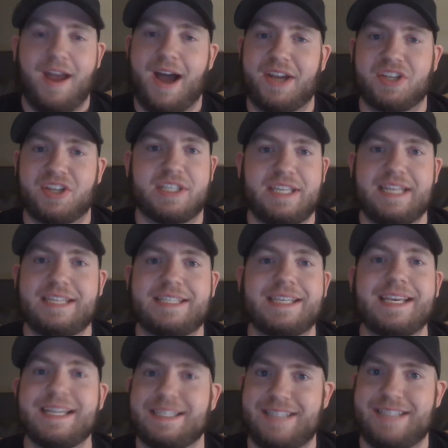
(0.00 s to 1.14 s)
I just need to
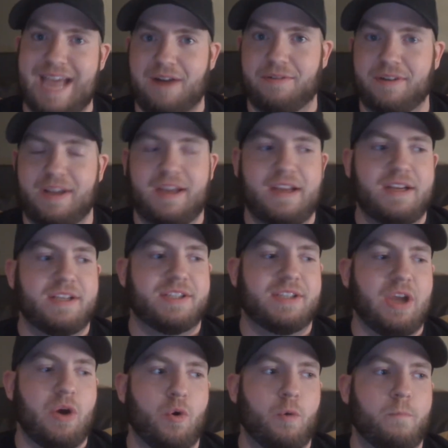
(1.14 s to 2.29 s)
get down.
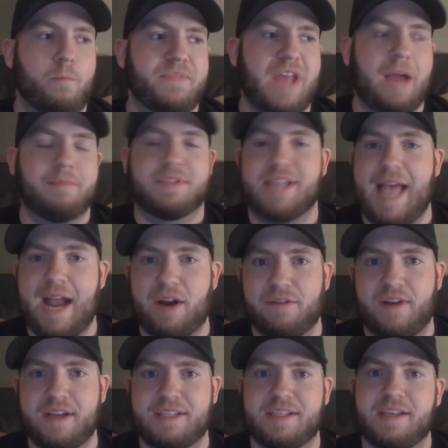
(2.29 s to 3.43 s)
So I'm
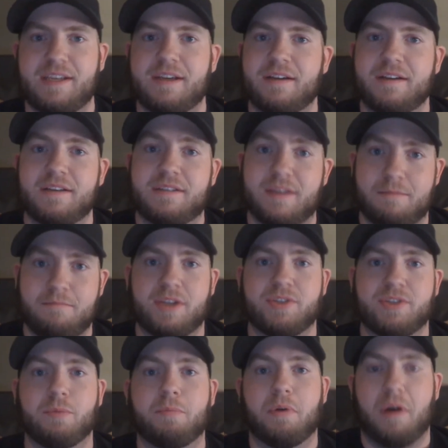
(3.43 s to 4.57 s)
sacrificing some
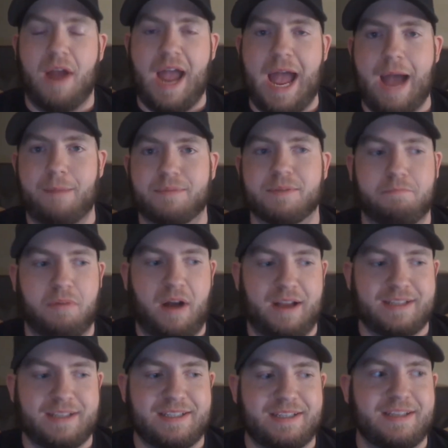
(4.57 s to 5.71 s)
muscle, perhaps,
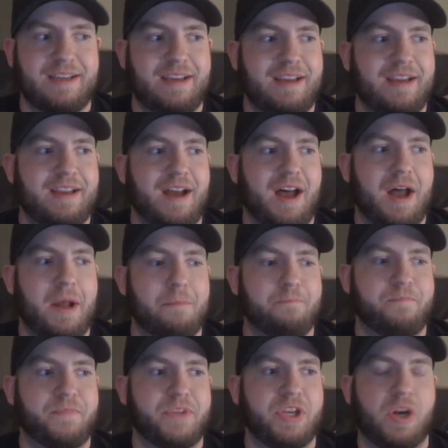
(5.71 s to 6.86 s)
but
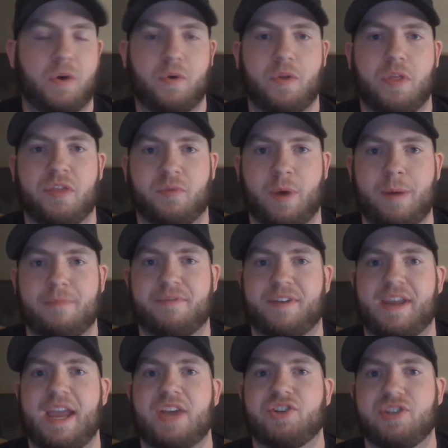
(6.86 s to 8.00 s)
the
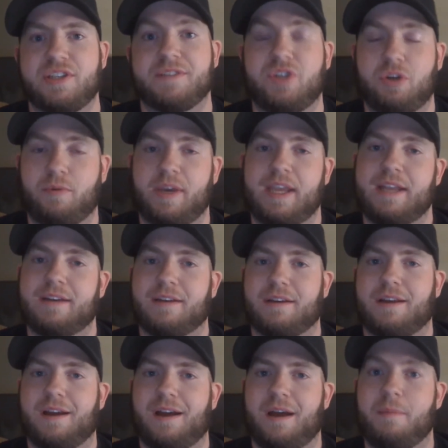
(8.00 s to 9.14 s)
ramifications of doing it
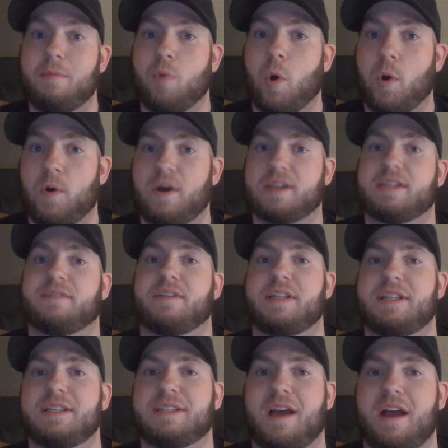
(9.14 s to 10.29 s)
a bit more aggressively
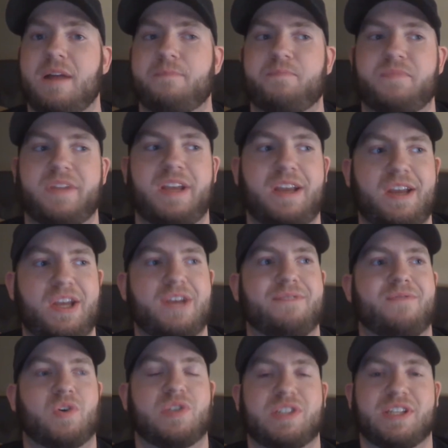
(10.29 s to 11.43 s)
this time
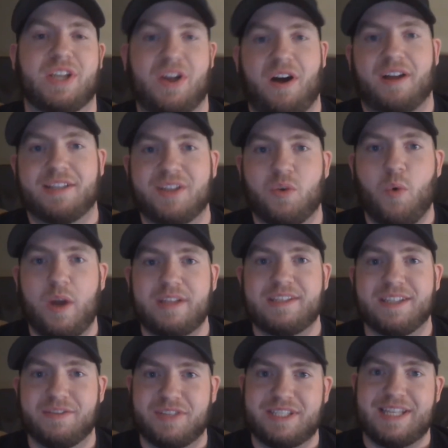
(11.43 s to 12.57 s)
versus the
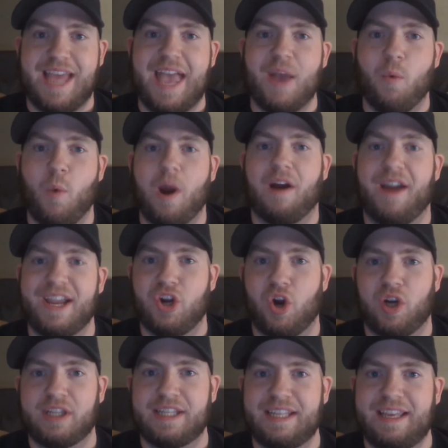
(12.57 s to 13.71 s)
consequences of staying where I
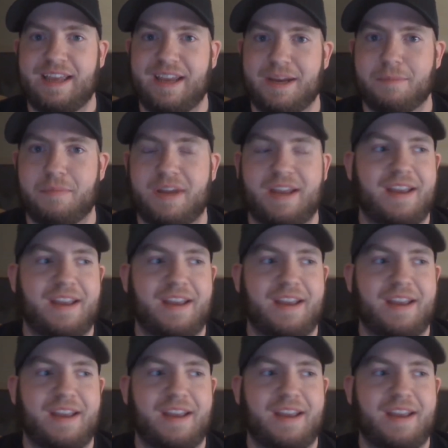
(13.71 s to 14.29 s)
currently am.